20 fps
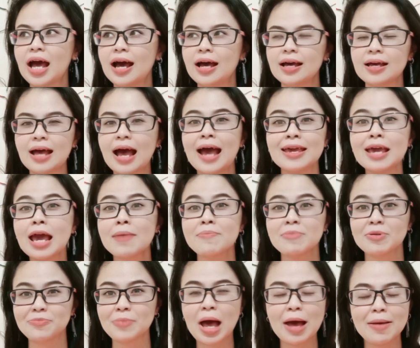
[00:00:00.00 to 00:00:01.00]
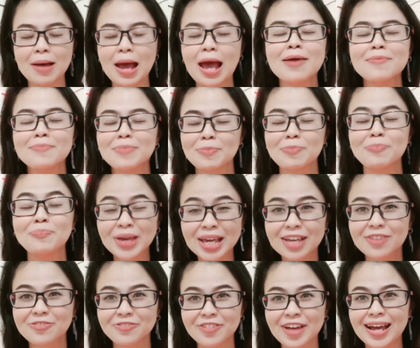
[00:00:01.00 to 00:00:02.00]
I, I am a, I am a
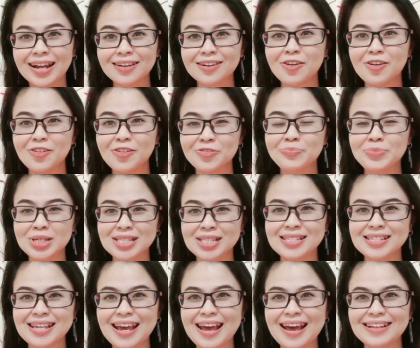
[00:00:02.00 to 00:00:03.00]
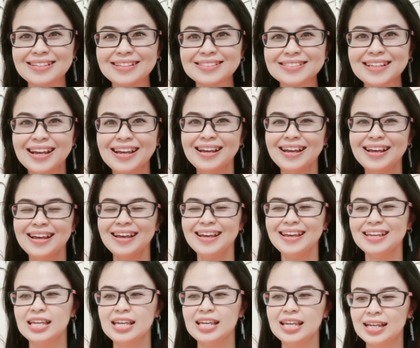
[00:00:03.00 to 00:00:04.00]
big fan of BTS.
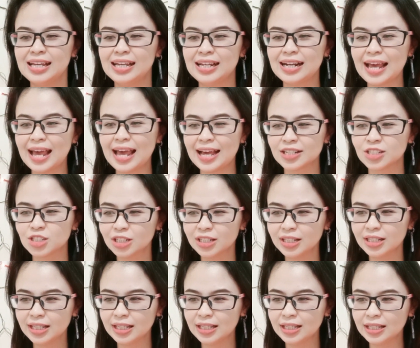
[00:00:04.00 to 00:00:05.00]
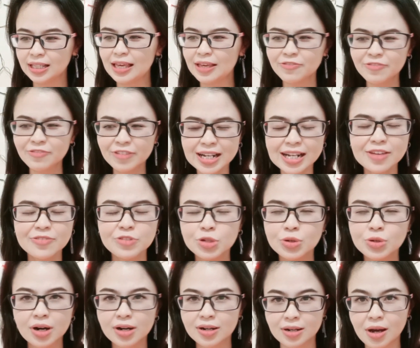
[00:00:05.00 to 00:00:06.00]
And actually, even if
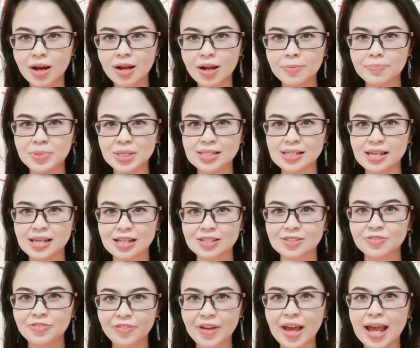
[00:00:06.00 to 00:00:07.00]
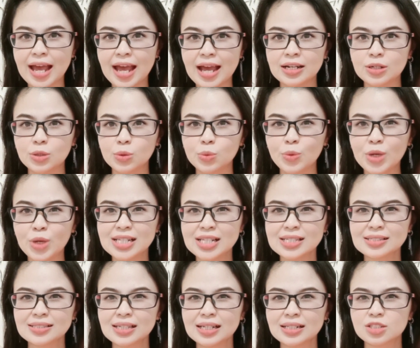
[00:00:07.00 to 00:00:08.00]
you are not a BTS fan, we
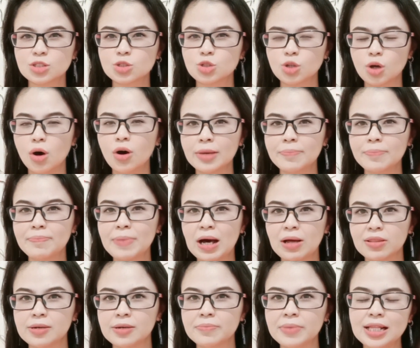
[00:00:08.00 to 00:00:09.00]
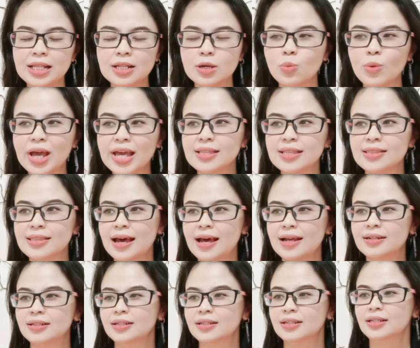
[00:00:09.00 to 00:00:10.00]
can still talk about them in a way
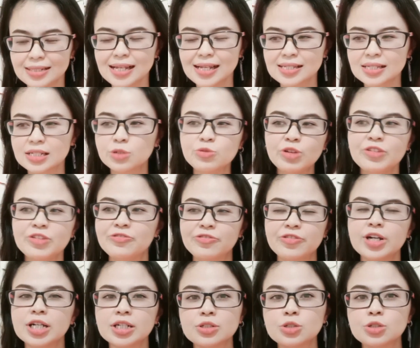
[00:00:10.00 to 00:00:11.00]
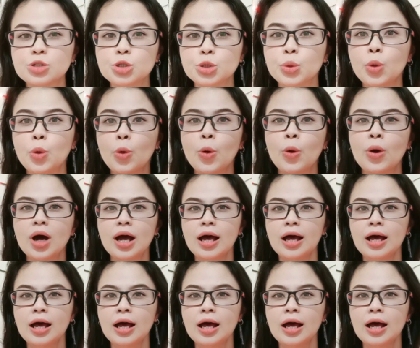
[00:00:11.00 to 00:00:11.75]
that doesn't refer to